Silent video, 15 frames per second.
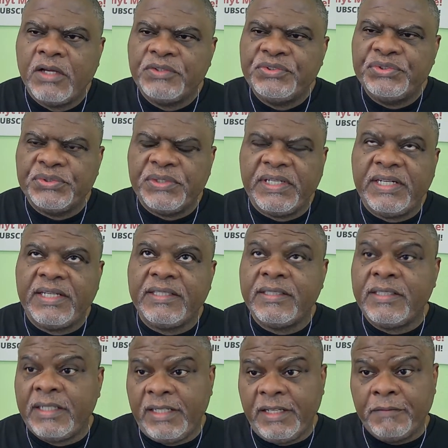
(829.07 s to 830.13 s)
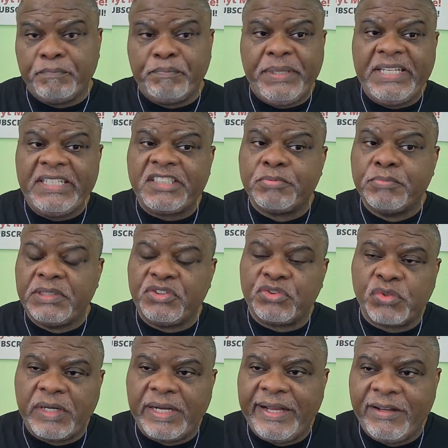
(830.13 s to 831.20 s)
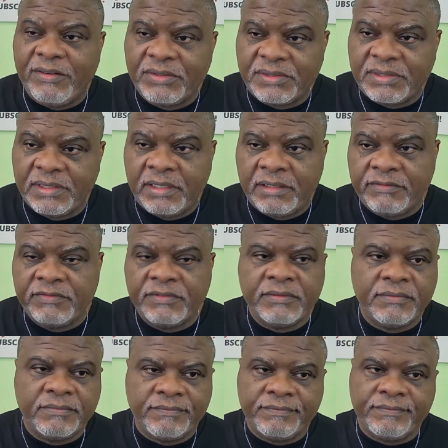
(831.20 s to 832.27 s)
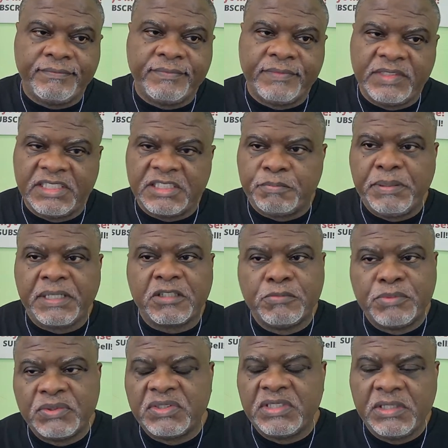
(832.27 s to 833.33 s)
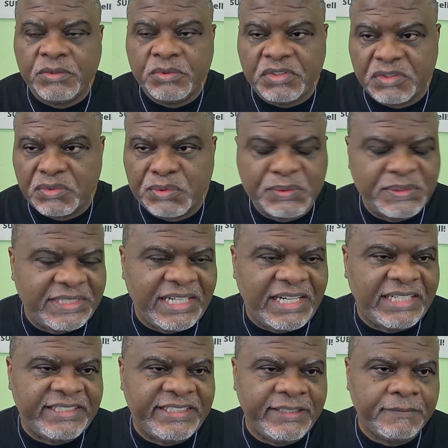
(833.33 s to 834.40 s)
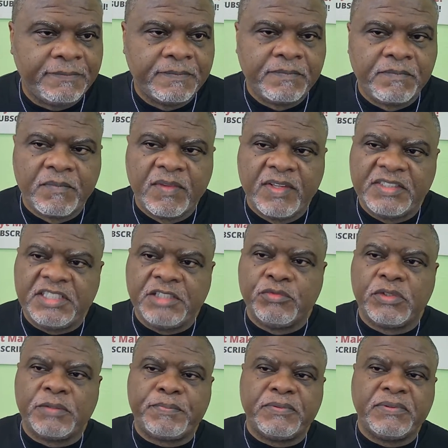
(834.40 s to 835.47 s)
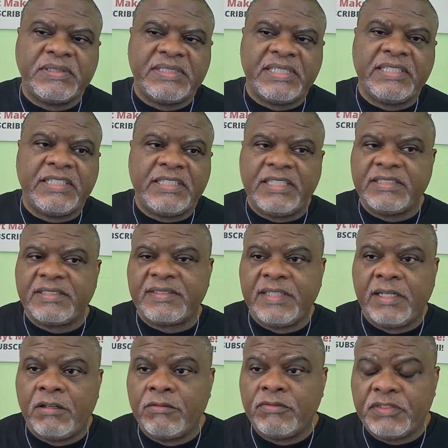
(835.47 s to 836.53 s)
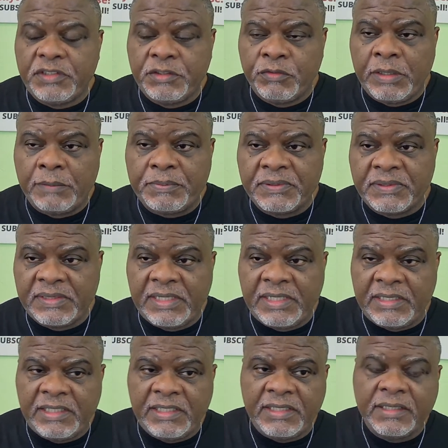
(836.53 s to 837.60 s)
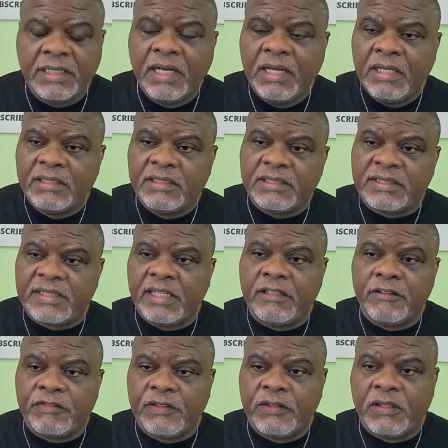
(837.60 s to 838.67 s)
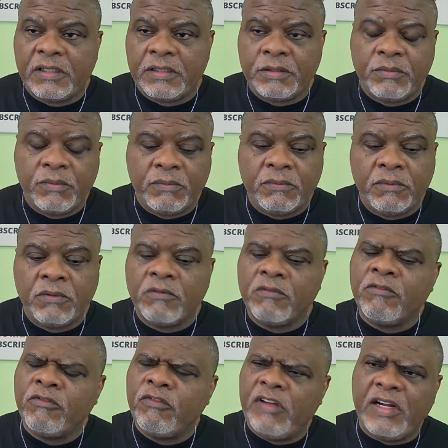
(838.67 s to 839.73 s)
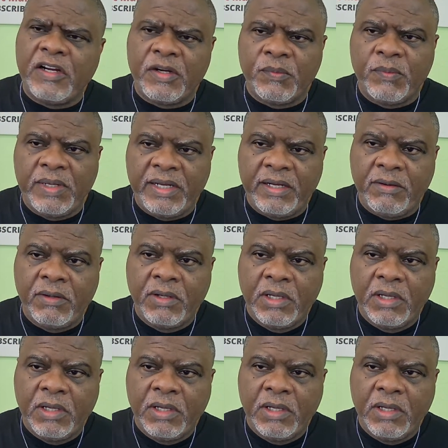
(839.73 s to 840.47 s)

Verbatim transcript: during the impeachment trials of despicable delusional Donnie. She represented herself, she represented the state of Florida very well.